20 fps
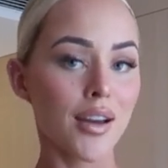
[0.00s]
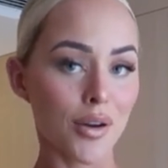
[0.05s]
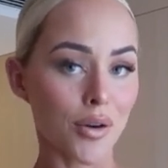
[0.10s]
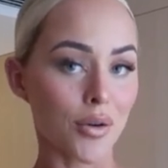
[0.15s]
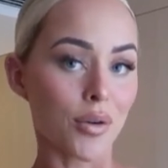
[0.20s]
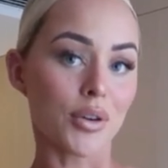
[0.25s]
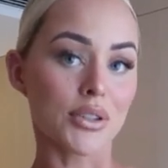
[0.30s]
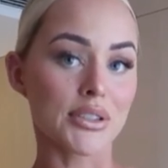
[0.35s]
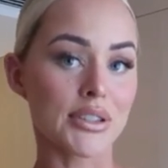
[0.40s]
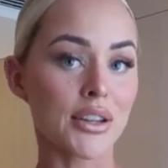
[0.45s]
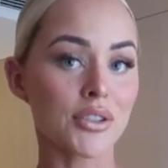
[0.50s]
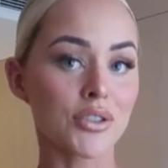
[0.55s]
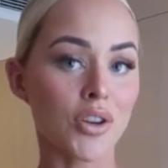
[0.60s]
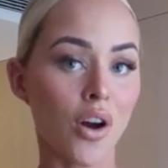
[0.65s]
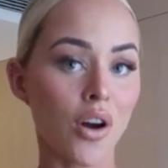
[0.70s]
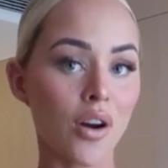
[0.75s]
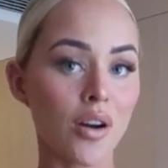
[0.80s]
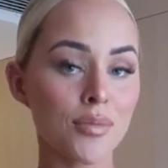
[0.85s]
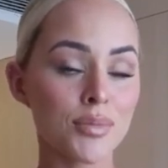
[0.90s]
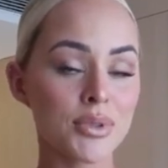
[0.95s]
corset
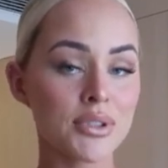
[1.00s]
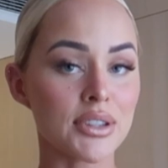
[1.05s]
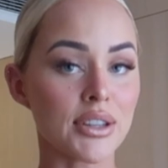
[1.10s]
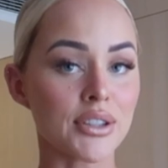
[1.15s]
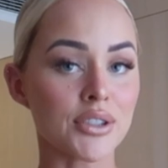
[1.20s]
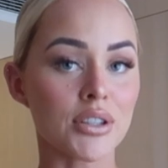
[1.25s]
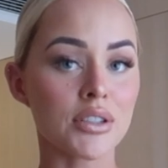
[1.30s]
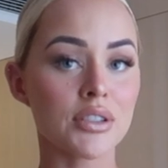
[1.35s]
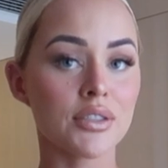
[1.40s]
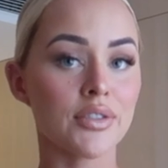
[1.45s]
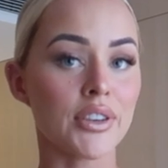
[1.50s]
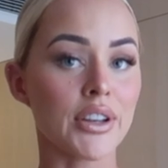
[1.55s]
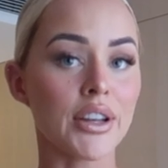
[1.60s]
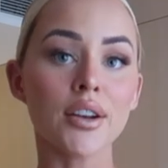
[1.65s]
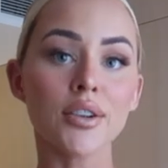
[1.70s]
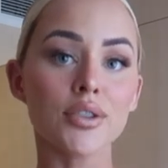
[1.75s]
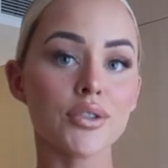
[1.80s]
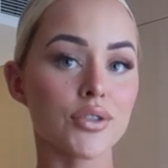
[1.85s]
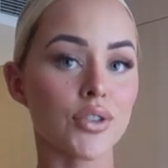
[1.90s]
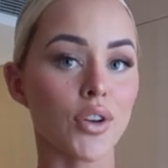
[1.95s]
tops. They just
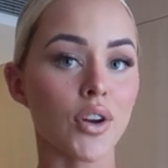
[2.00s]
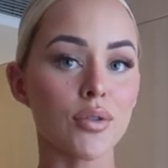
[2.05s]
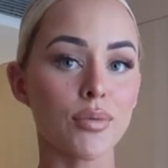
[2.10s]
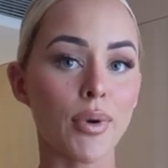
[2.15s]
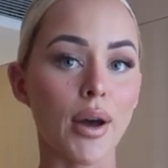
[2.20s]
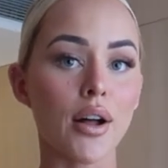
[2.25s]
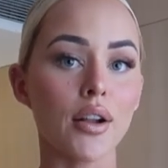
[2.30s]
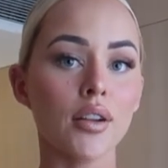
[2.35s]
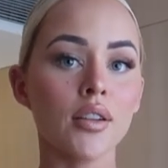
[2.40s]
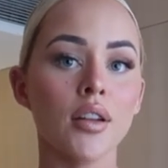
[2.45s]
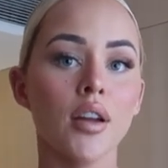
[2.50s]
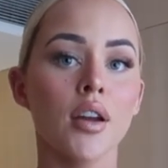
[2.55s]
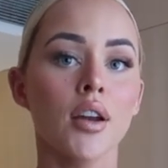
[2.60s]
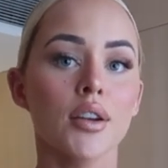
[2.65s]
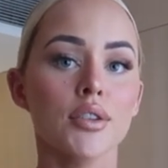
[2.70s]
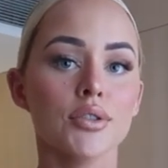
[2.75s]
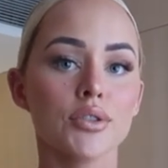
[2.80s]
fit so well.